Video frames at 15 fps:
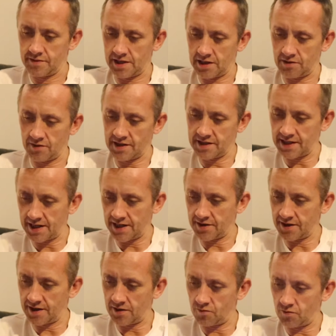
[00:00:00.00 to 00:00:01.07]
I'll reset
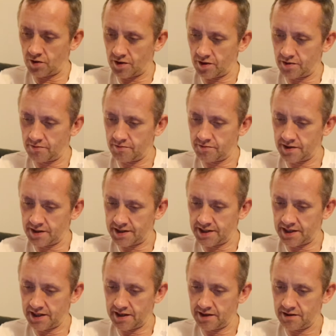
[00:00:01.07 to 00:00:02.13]
internet in one of them to
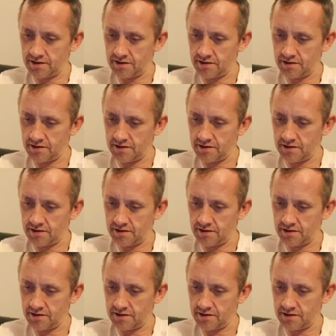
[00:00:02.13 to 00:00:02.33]
see.